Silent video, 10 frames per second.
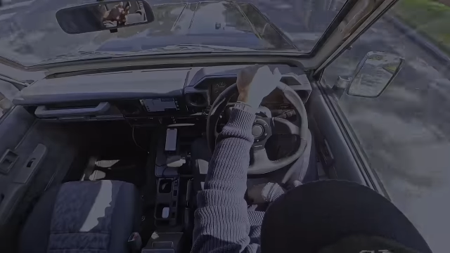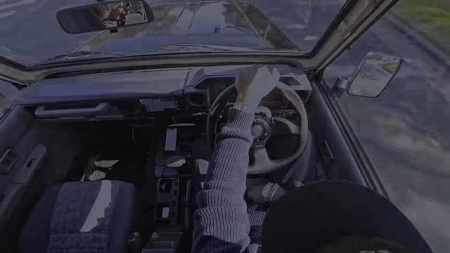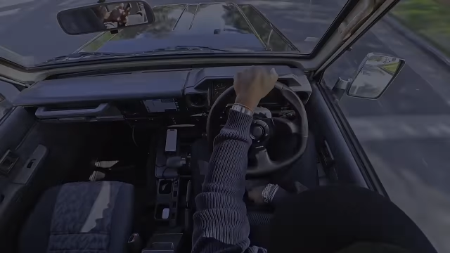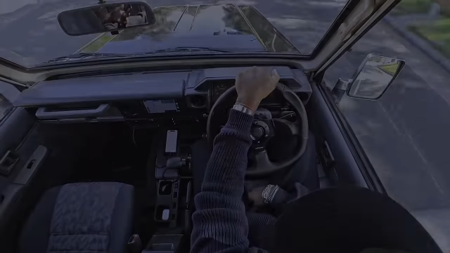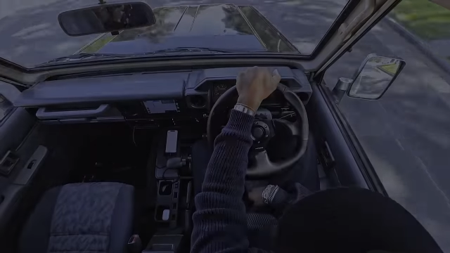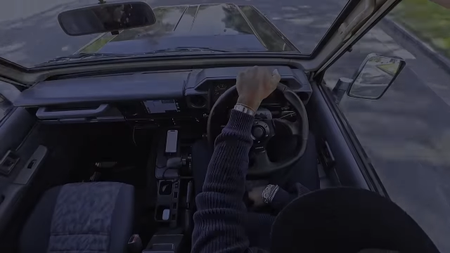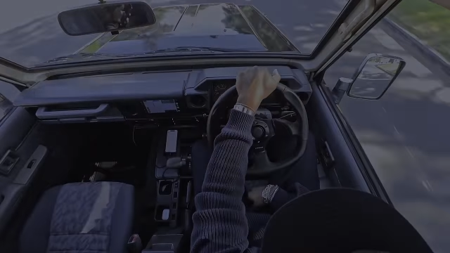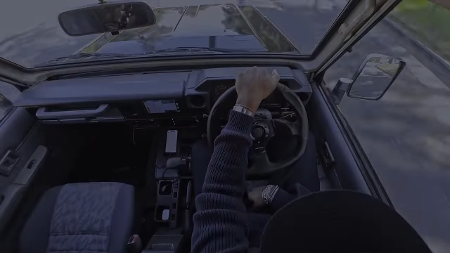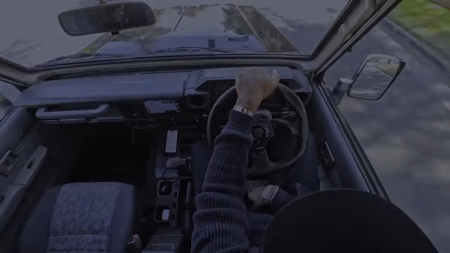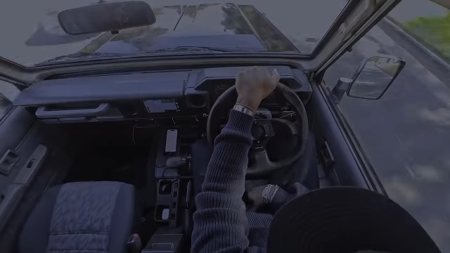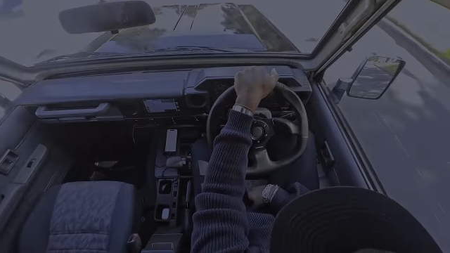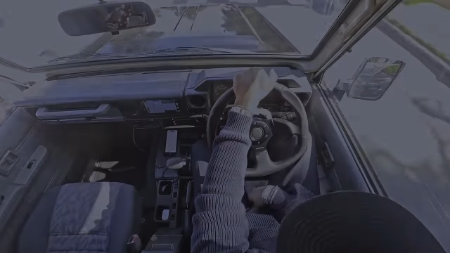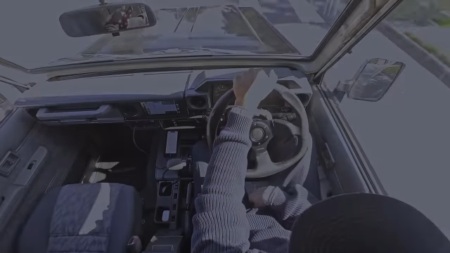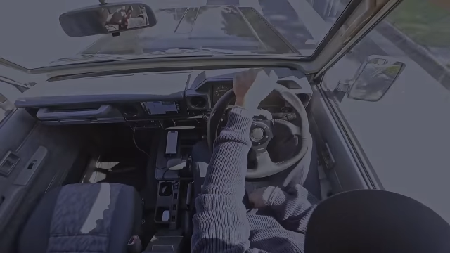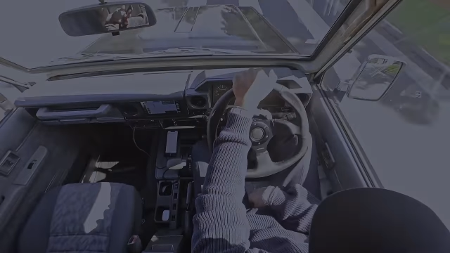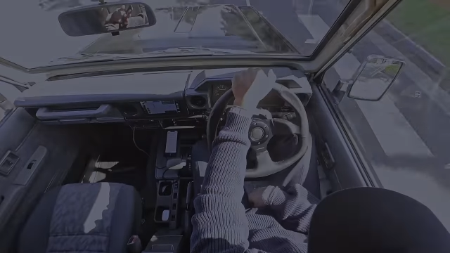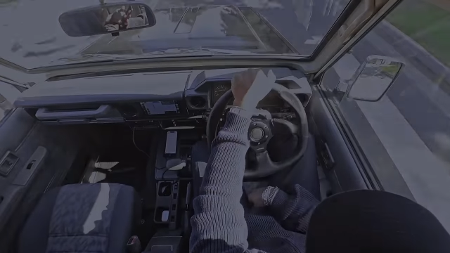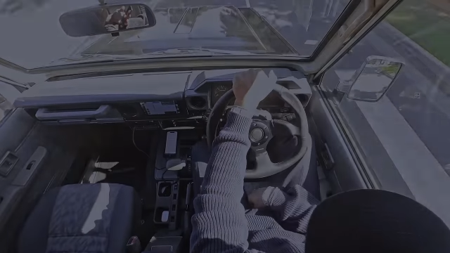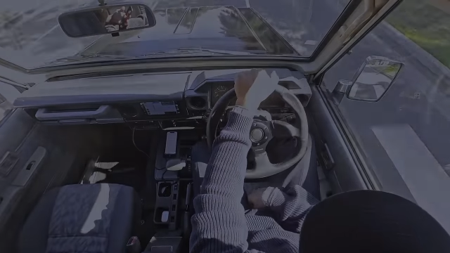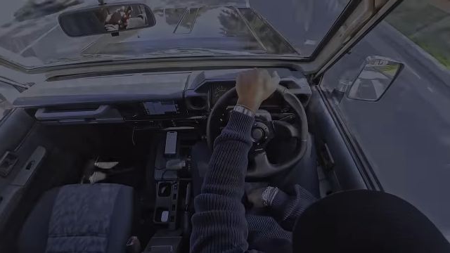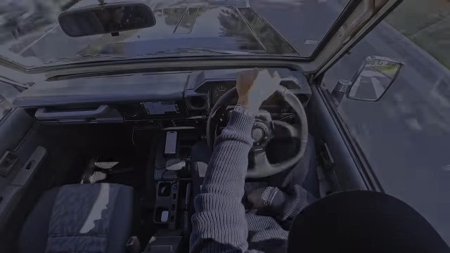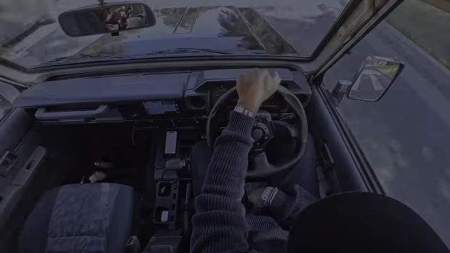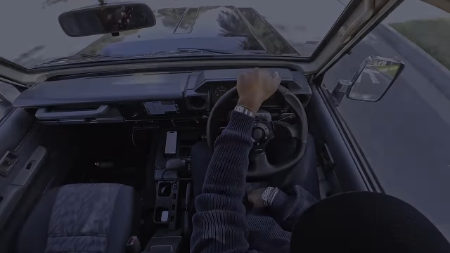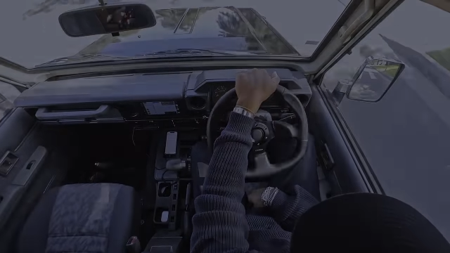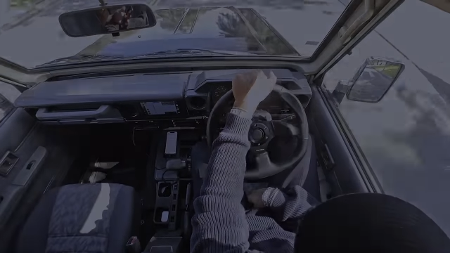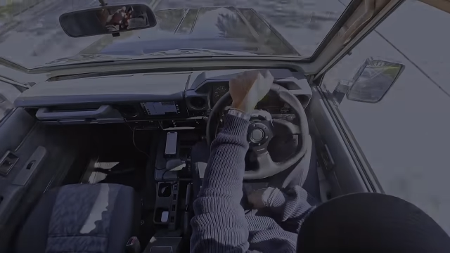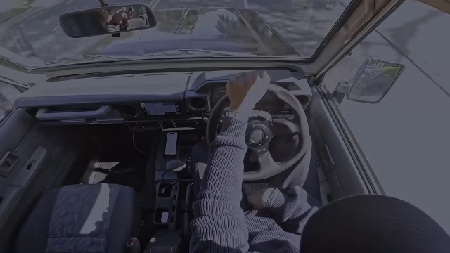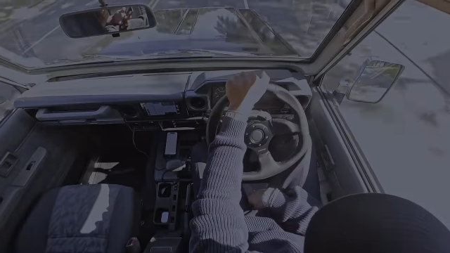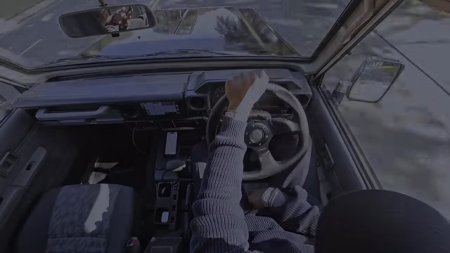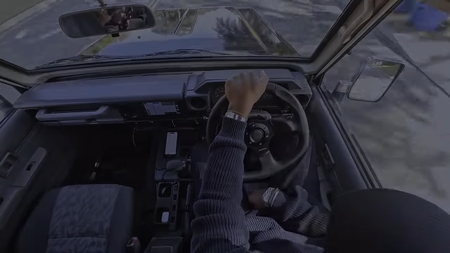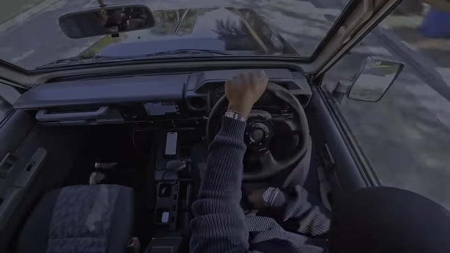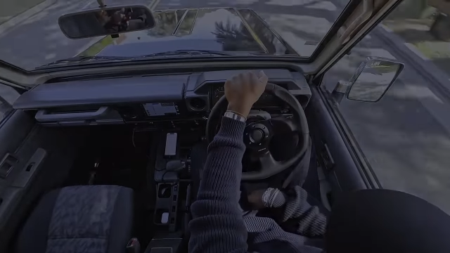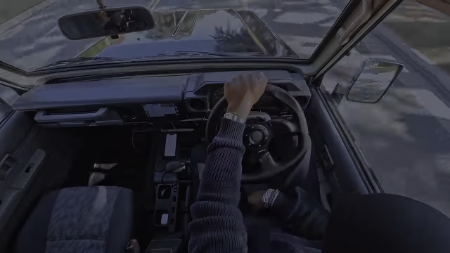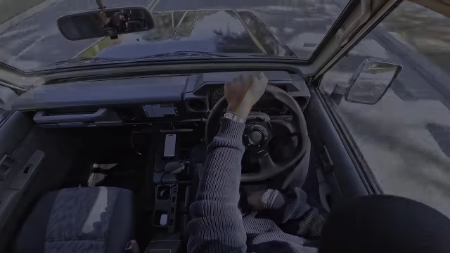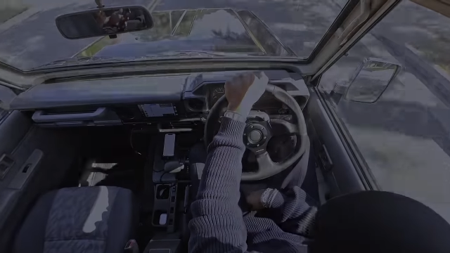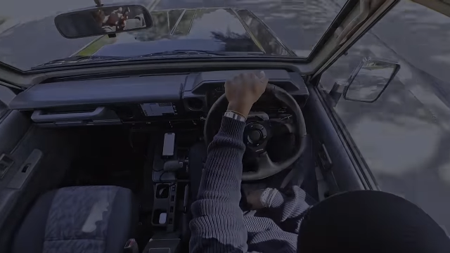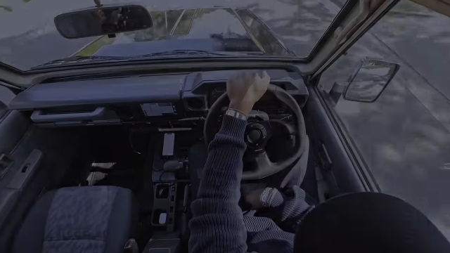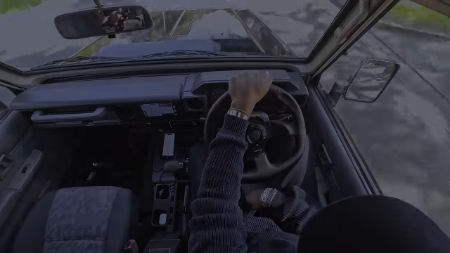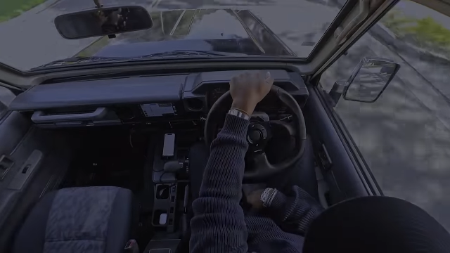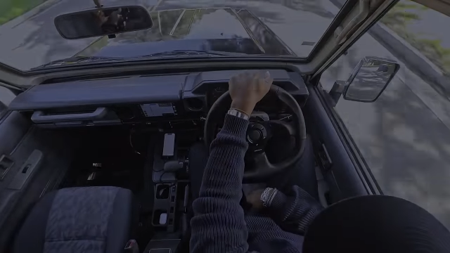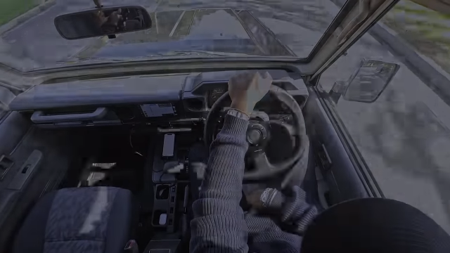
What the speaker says: [unreadable: no face in view]